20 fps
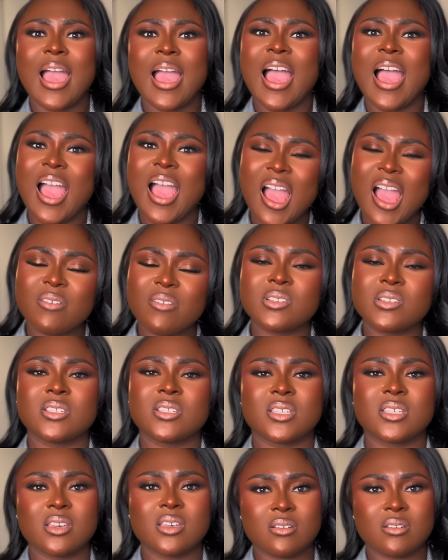I have the
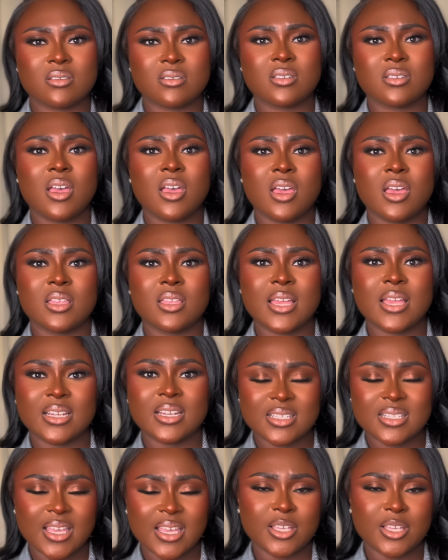skills that it
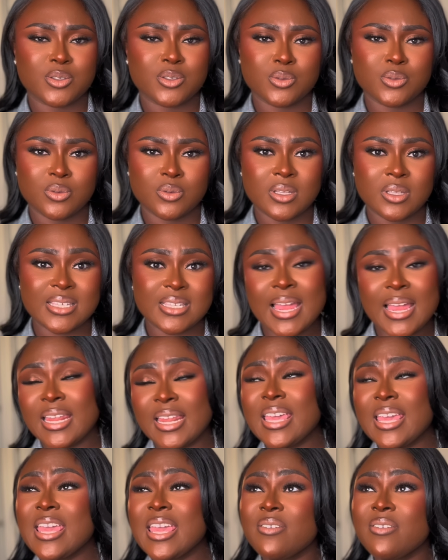takes to do this. And
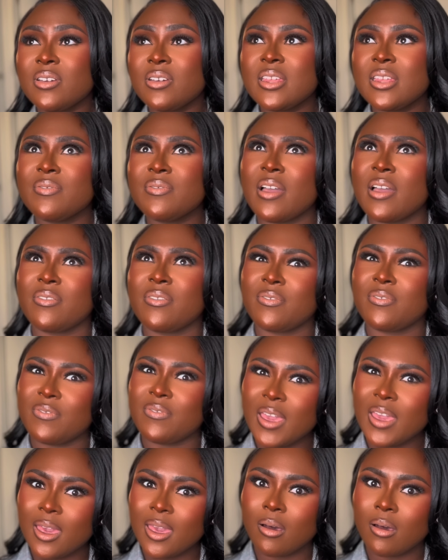even if I
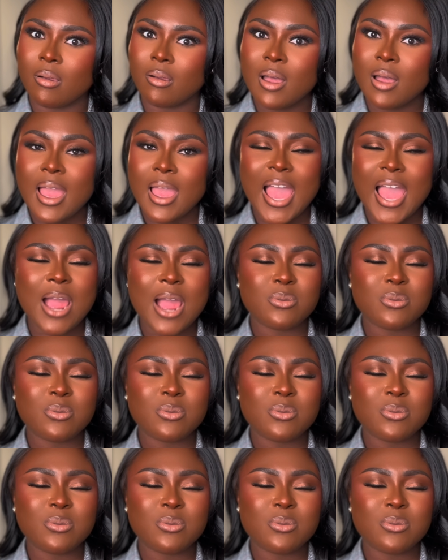fail, I will